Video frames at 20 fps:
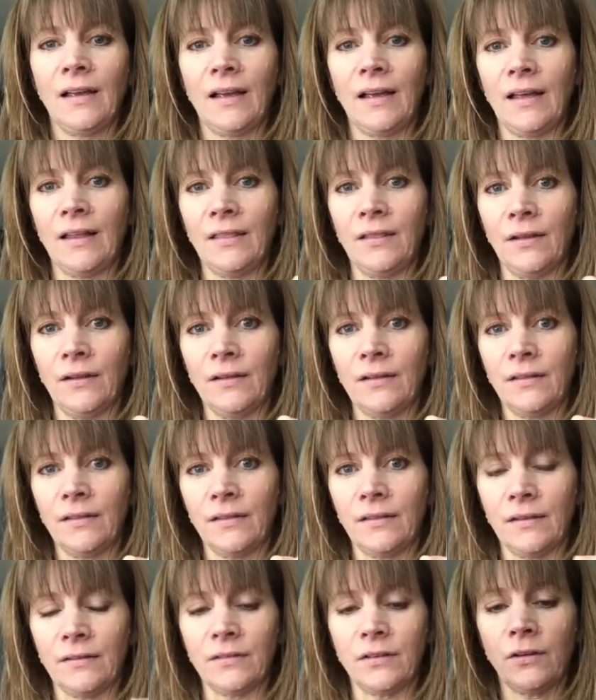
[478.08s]
And
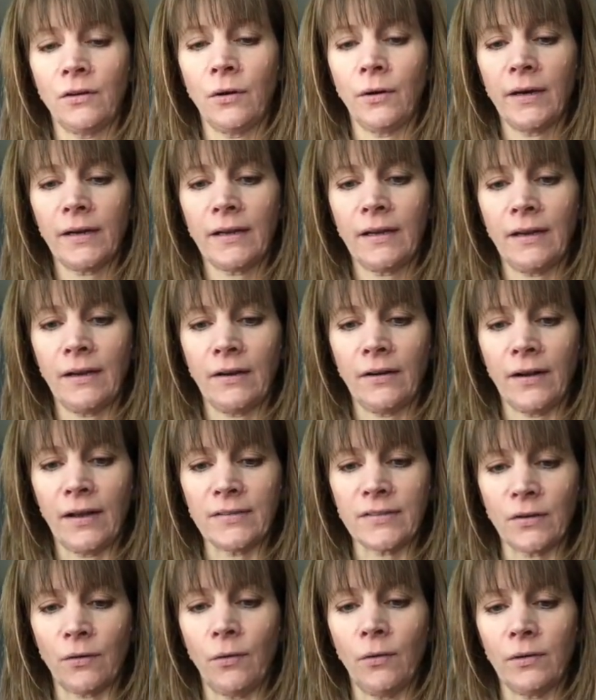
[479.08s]
the cork here
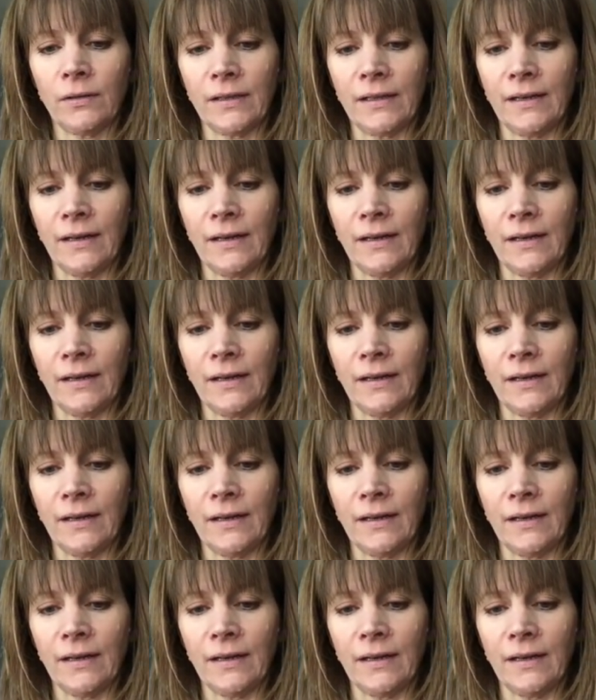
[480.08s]
has a hole in